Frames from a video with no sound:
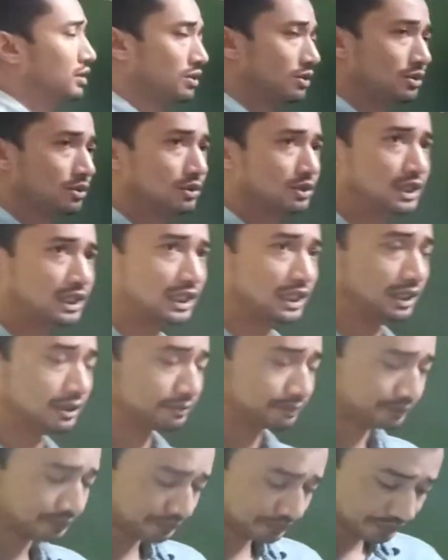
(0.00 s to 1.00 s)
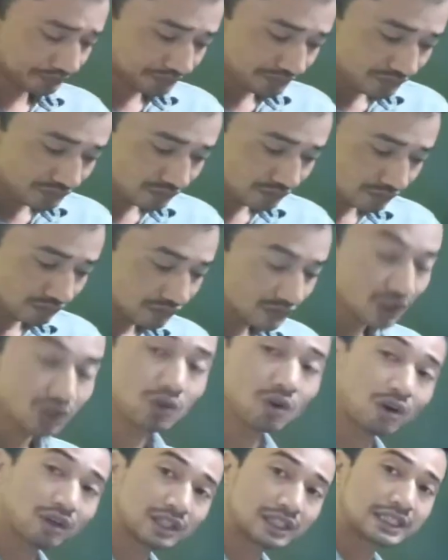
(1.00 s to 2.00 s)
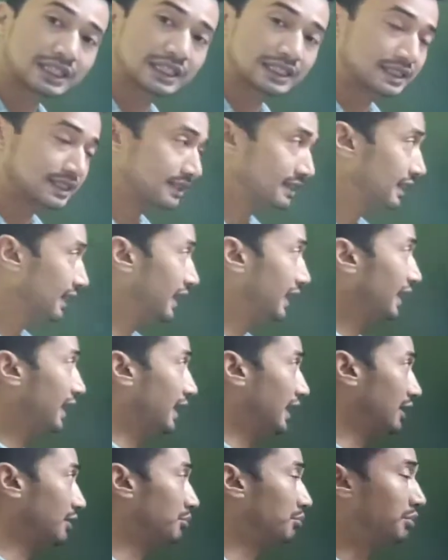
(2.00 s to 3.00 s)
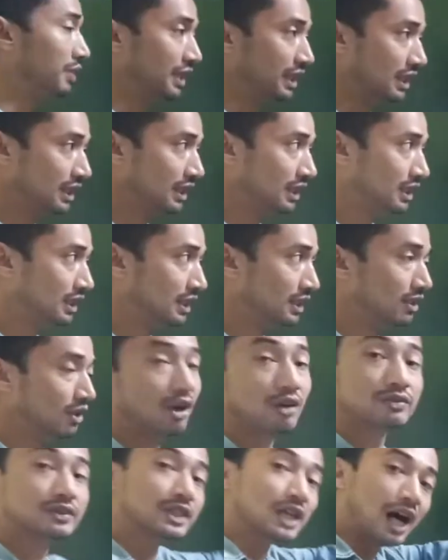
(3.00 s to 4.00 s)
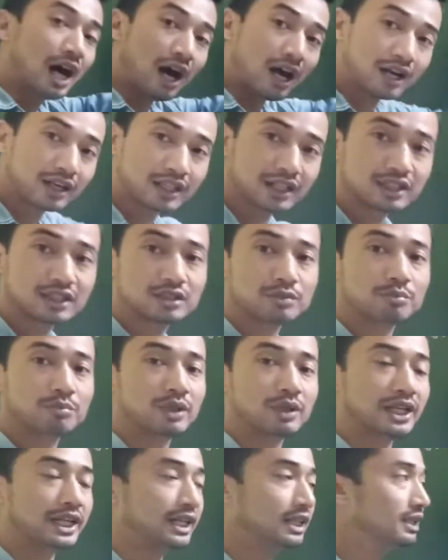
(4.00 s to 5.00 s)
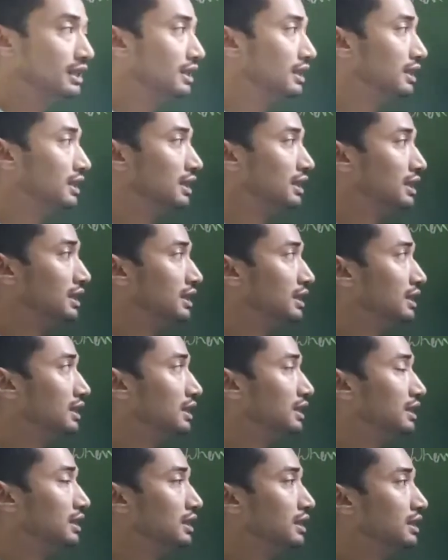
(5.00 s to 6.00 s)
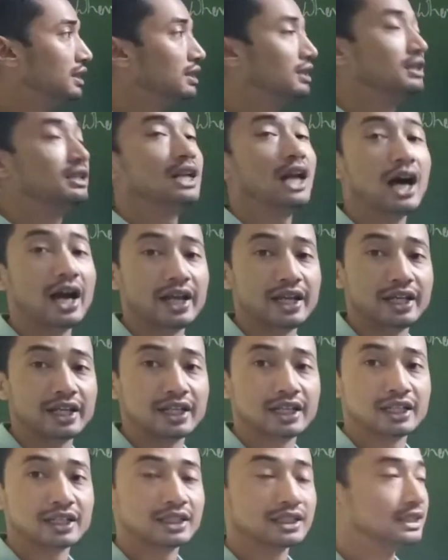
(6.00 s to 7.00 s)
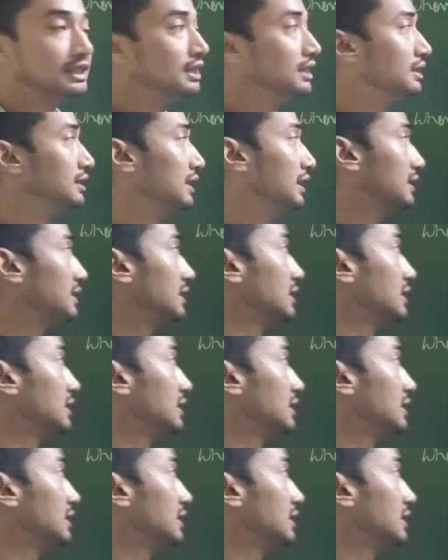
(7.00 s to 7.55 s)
do the coordinates a and b of the Argand plane lie. That